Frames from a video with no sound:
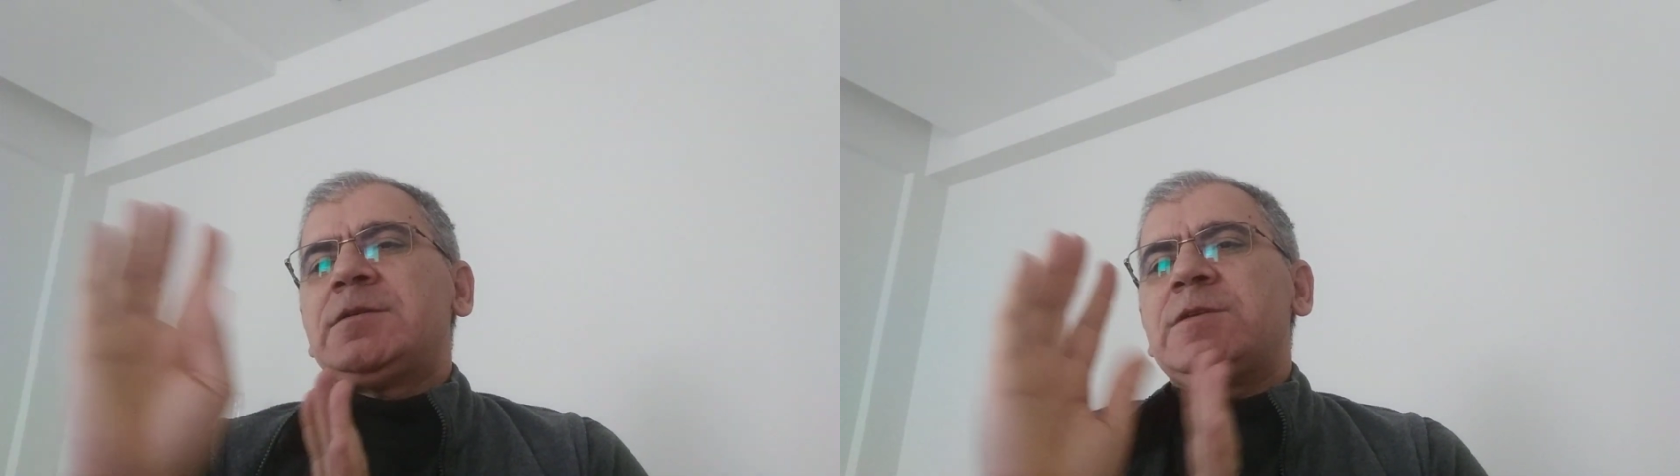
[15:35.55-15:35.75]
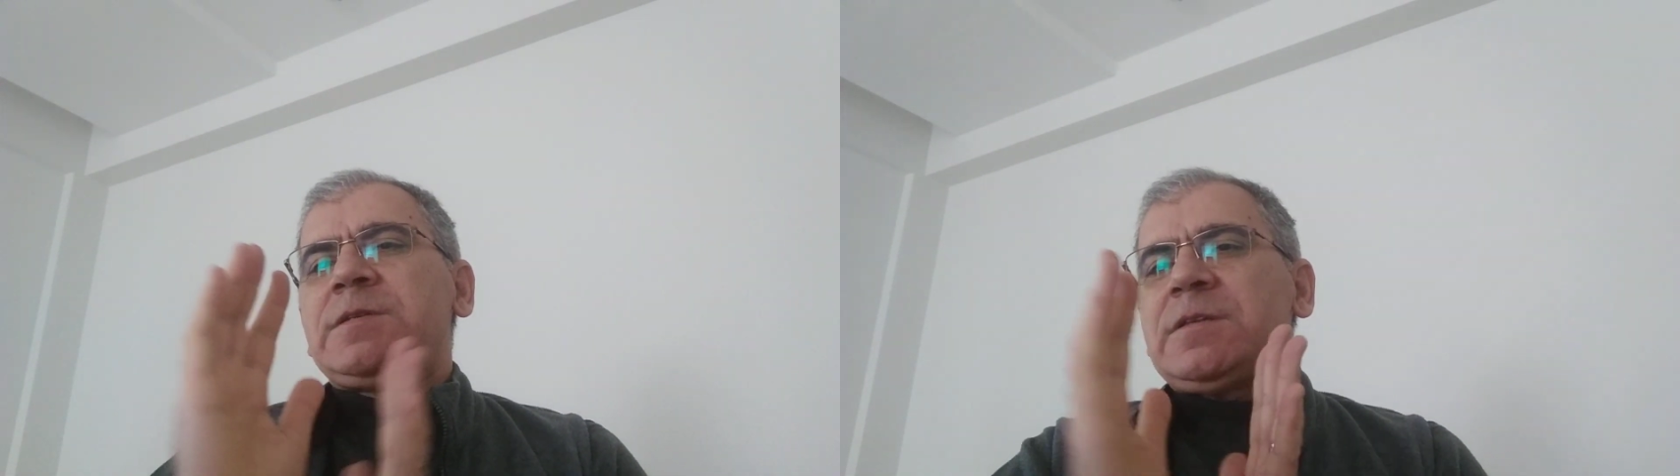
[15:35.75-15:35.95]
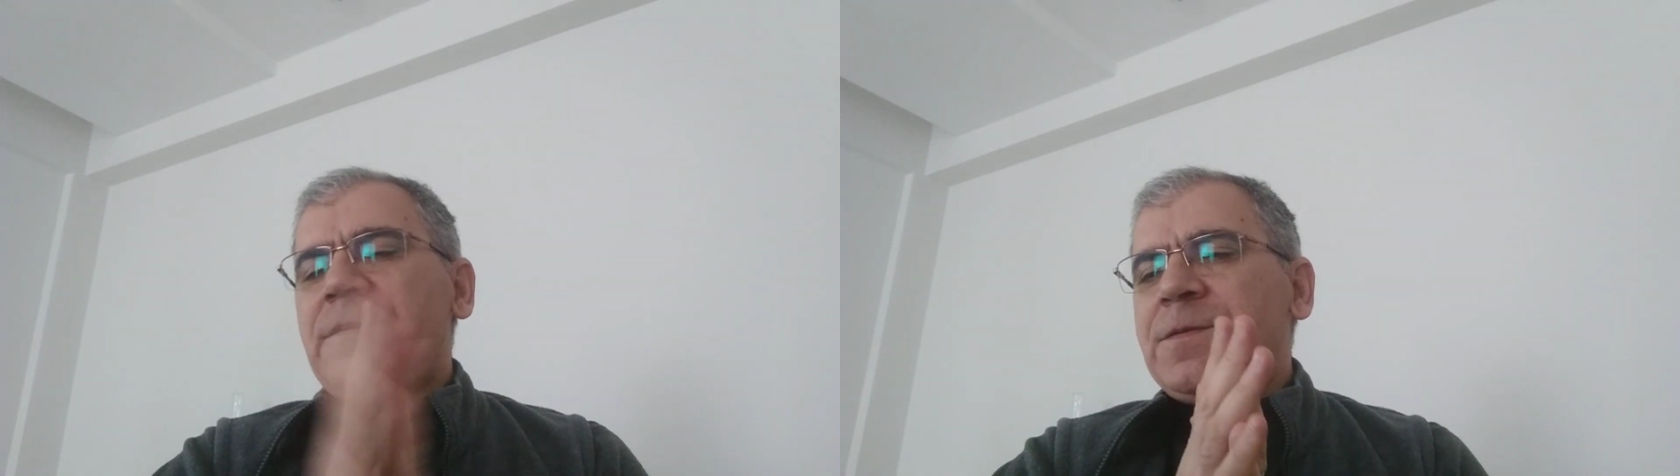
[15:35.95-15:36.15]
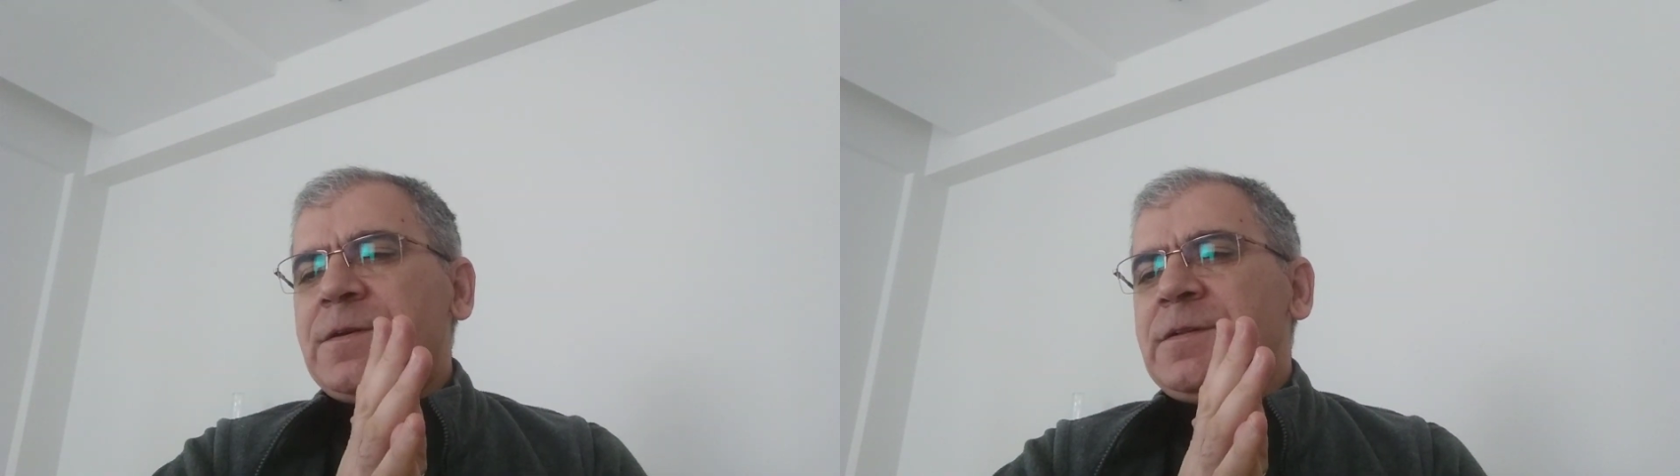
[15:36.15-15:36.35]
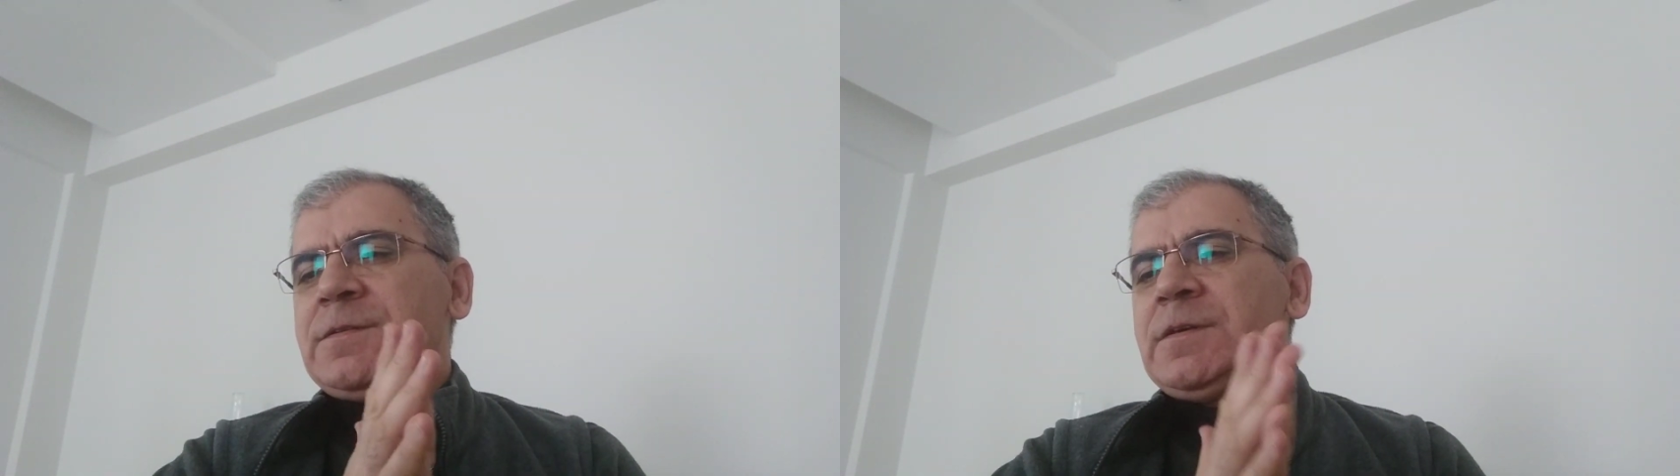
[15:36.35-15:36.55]
So it's a
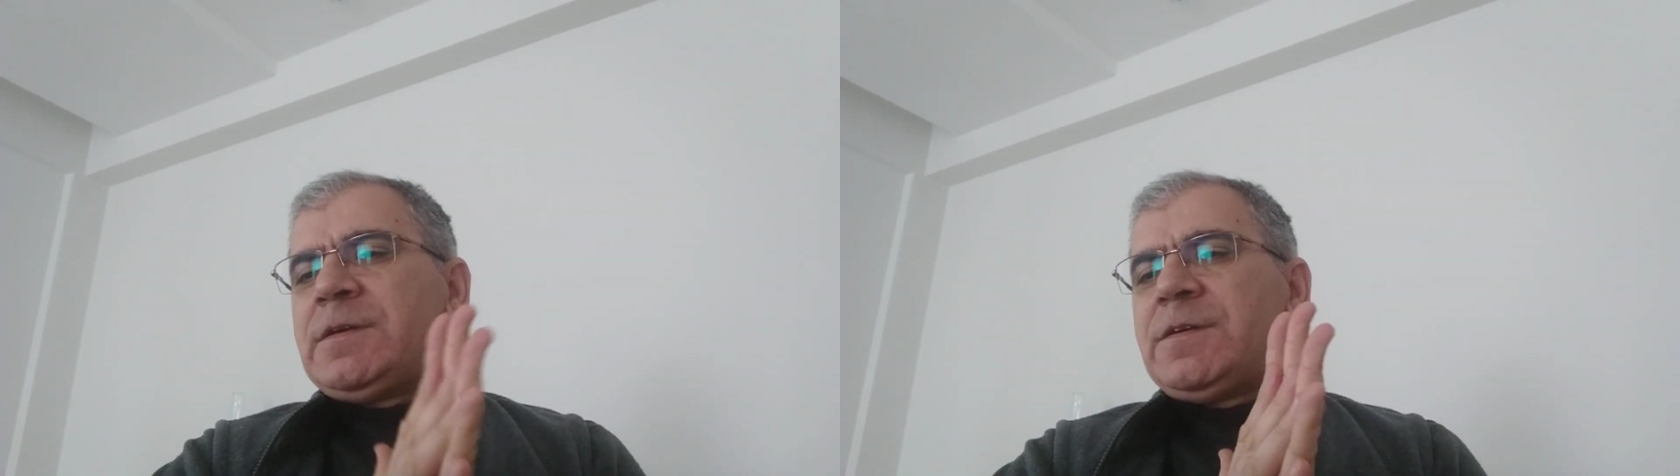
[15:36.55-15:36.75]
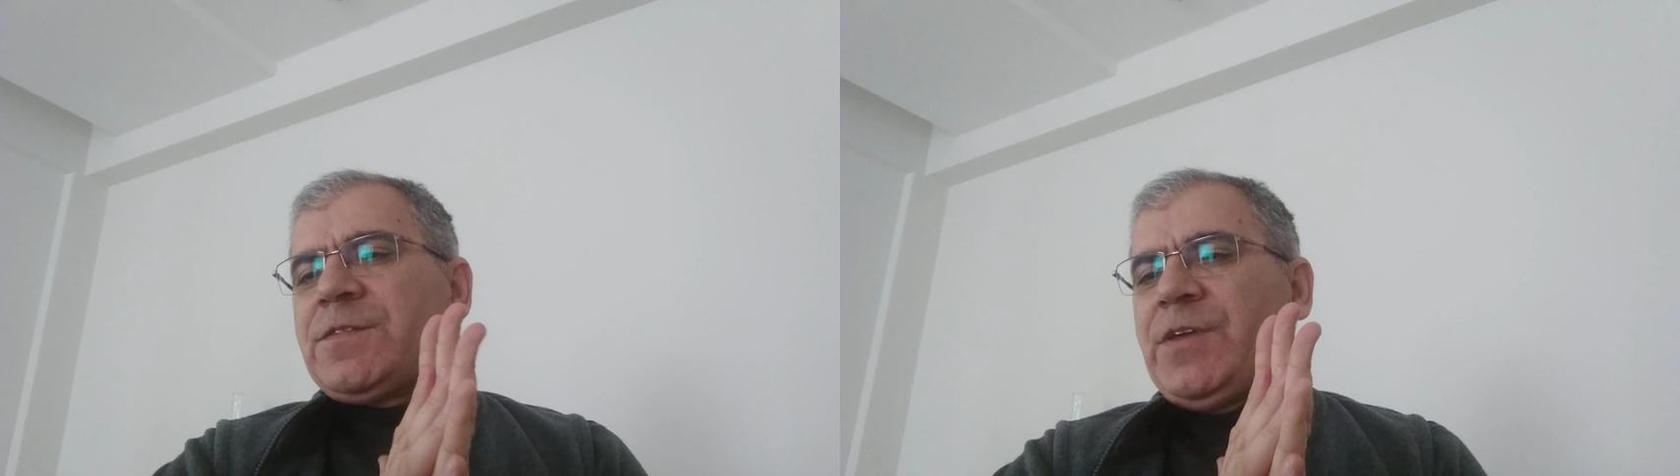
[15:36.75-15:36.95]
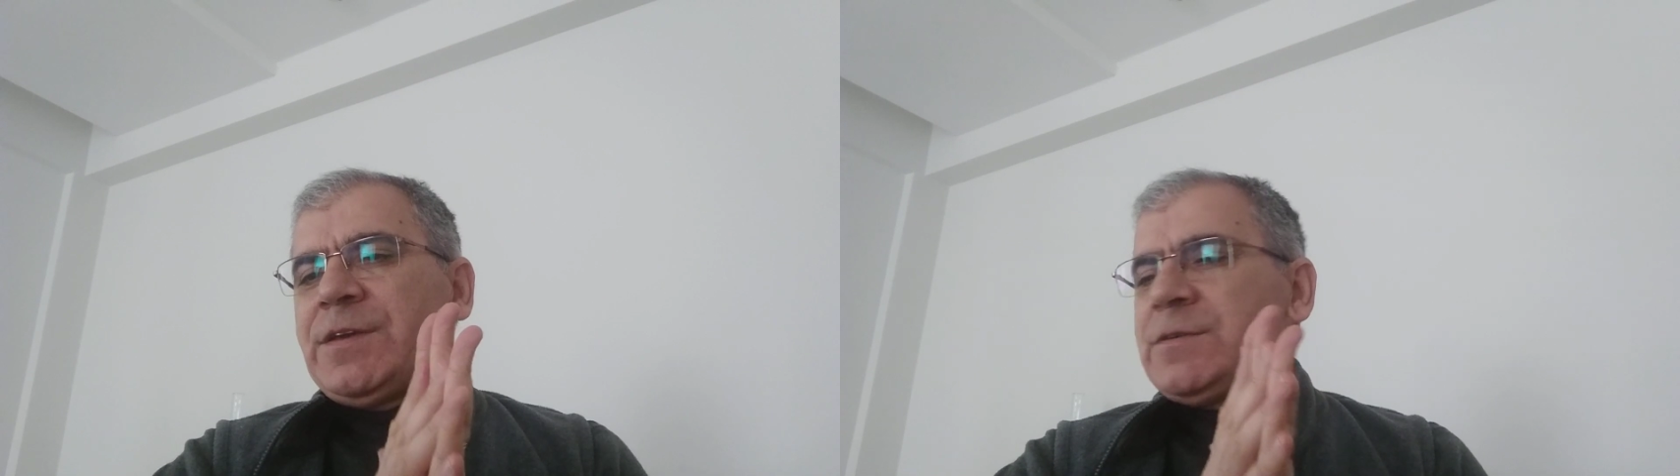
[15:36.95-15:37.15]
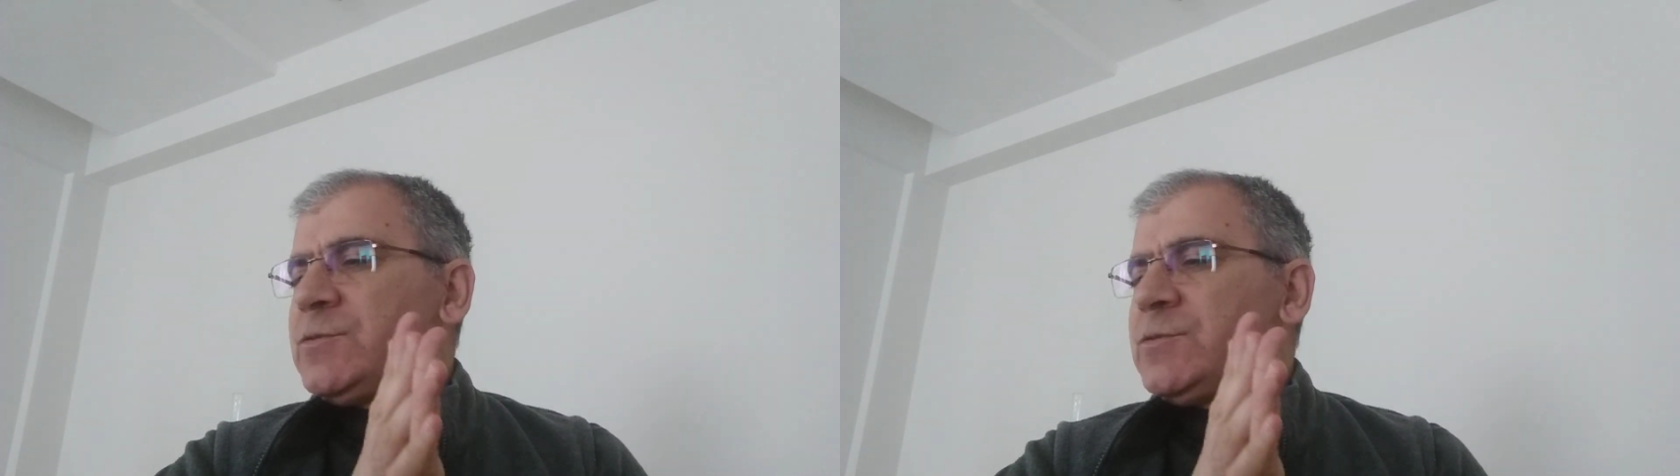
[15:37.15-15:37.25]
difficult thing